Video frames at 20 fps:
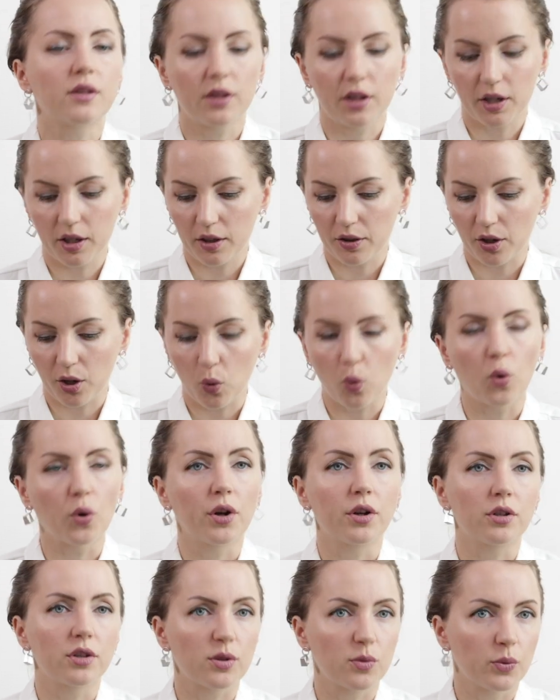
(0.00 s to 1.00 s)
the, the
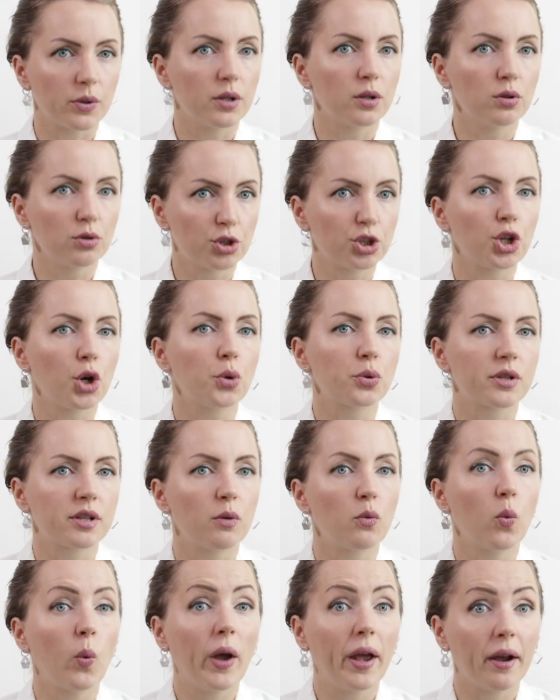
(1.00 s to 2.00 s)
corners will show
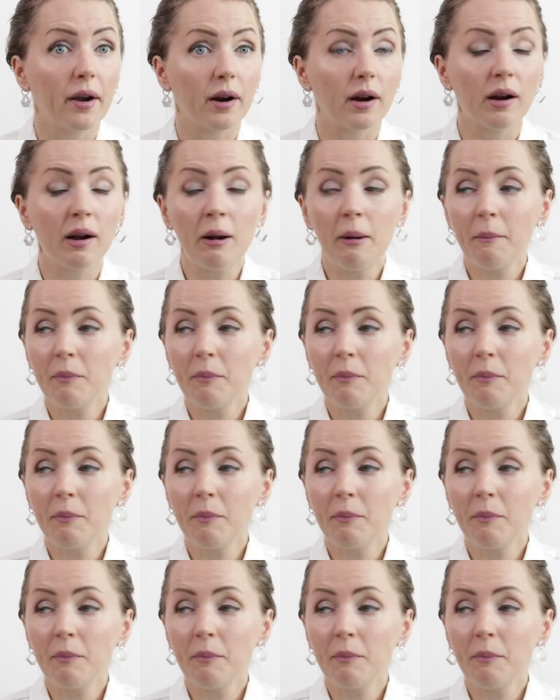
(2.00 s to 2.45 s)
some wear.